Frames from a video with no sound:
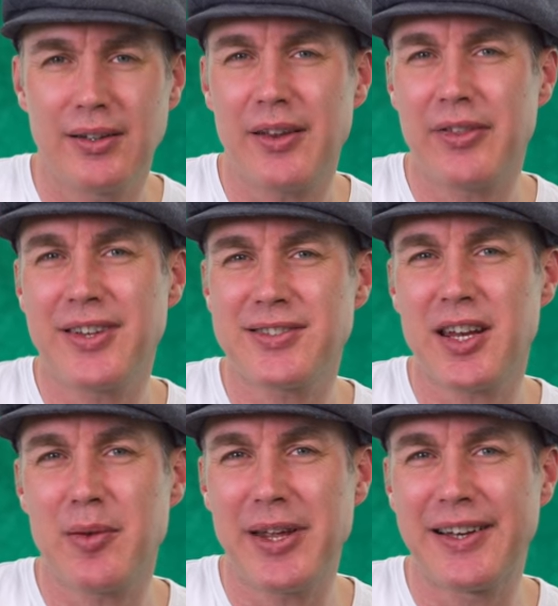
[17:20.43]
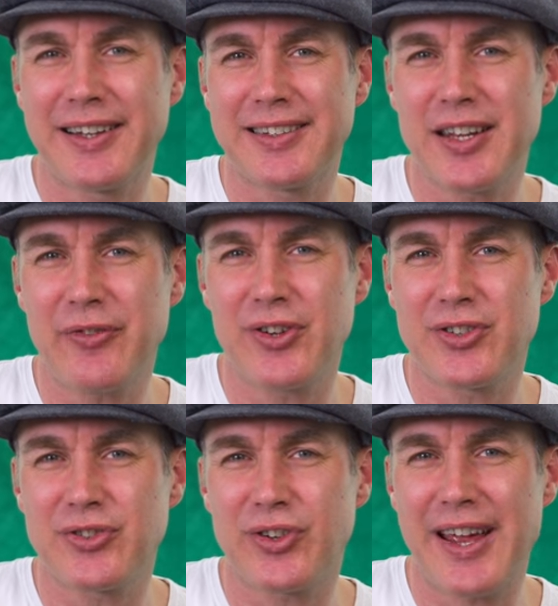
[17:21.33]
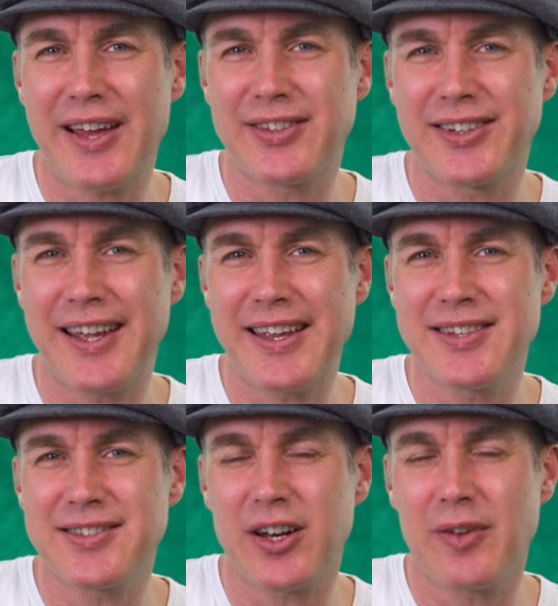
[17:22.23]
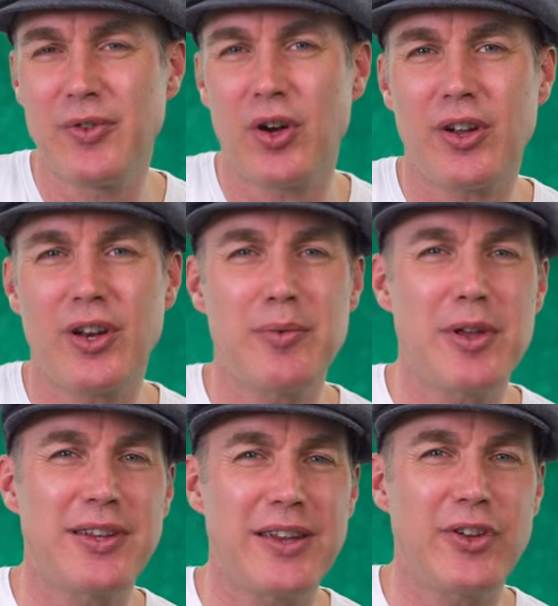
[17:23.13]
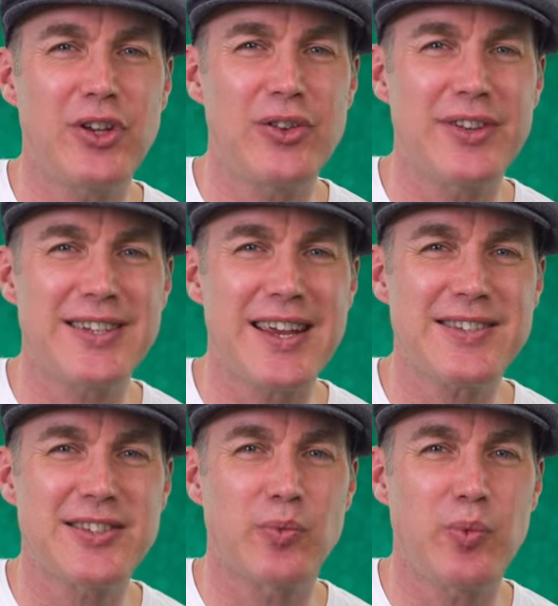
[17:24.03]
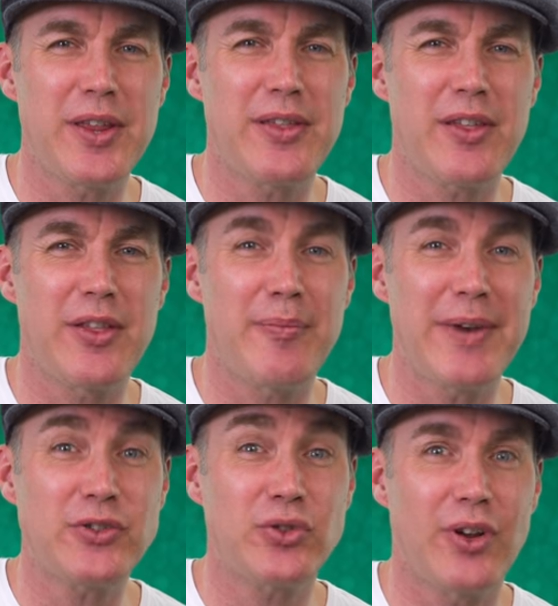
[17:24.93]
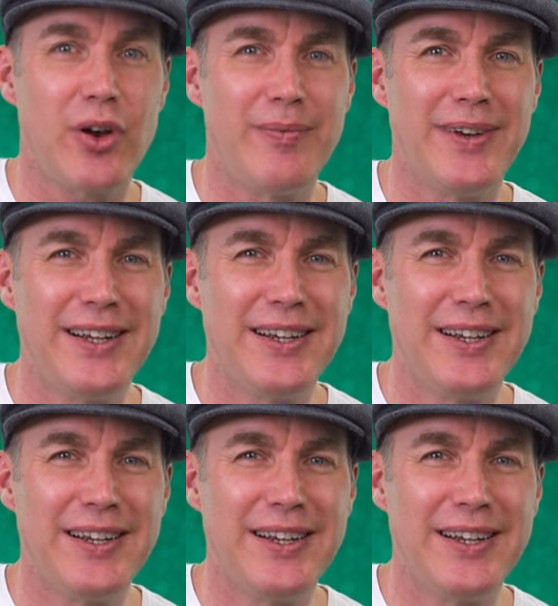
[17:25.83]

Another thing that's going to be a little different to try out today is that I'm not going to be giving you the tests with the metronome.